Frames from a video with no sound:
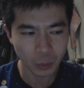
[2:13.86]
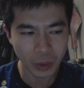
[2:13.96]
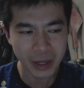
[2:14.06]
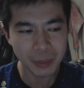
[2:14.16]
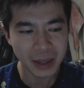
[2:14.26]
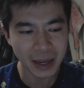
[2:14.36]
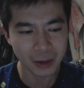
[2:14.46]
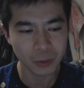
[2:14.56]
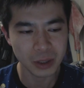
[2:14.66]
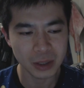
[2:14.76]
where he
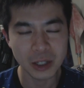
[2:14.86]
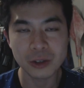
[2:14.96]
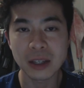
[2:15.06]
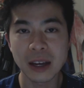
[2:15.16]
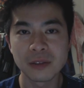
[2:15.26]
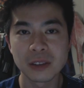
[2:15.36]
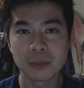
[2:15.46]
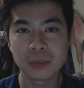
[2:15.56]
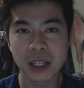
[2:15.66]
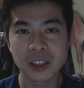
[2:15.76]
began was he used to have
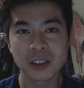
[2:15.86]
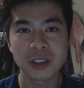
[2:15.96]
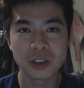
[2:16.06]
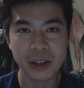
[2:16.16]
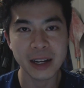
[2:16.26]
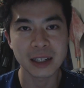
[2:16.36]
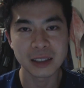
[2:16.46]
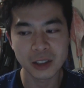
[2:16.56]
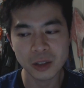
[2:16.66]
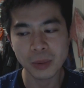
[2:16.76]
Dungeons and
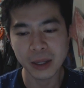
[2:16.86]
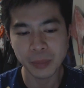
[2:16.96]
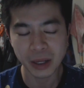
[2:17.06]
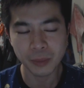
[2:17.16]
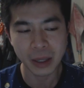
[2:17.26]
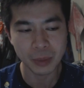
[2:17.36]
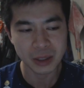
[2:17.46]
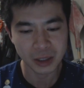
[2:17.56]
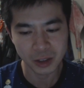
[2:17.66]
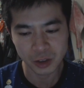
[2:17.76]
Dragons. He used to play pen and paper
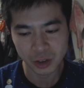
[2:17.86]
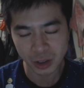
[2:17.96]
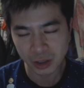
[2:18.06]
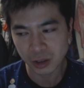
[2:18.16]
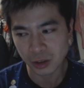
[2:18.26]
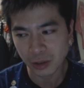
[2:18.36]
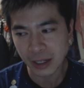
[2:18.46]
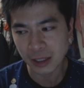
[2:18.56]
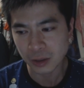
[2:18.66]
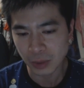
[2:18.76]
Dungeons and
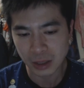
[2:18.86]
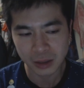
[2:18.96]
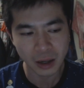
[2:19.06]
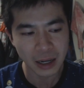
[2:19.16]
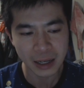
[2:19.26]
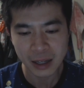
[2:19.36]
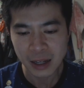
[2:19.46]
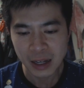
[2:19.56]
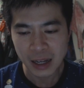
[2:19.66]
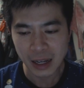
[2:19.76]
Dragons with this guy,
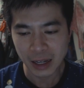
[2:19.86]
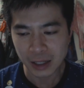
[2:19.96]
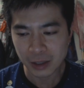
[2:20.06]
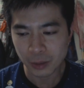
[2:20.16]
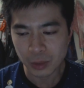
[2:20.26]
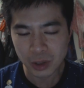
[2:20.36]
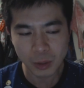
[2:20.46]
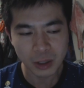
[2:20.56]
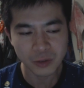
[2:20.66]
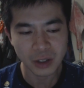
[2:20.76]
and it was
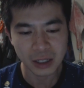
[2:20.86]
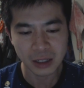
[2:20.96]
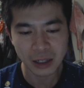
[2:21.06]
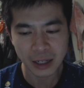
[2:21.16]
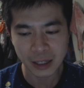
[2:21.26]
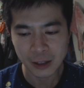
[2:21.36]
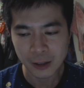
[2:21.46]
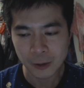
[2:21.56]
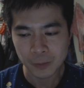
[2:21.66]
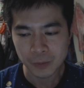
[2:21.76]
so much fun, like
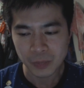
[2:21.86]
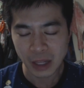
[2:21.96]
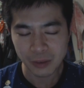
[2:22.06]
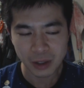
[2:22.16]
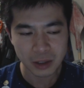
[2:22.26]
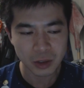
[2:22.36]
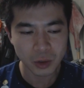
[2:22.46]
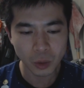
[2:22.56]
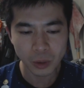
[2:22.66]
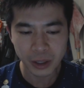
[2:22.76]
having a
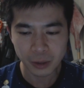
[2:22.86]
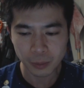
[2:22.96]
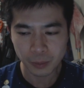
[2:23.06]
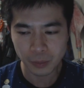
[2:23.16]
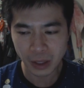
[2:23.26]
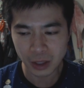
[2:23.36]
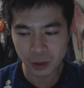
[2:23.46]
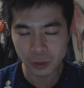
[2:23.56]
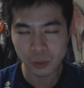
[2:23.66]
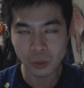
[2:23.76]
story that
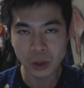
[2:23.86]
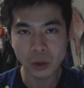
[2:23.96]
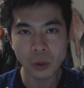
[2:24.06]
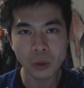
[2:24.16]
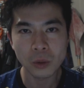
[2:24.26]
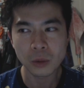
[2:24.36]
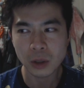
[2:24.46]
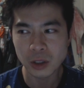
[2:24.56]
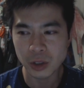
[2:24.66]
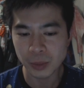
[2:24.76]
you would all
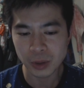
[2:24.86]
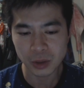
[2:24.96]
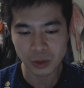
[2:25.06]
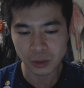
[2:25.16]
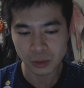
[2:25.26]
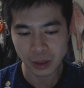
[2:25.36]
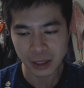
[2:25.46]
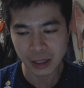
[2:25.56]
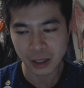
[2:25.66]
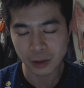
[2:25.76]
contribute to.
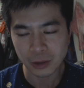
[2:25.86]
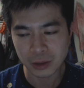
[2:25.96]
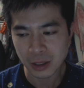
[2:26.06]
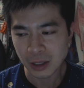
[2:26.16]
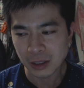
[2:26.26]
Like he goes,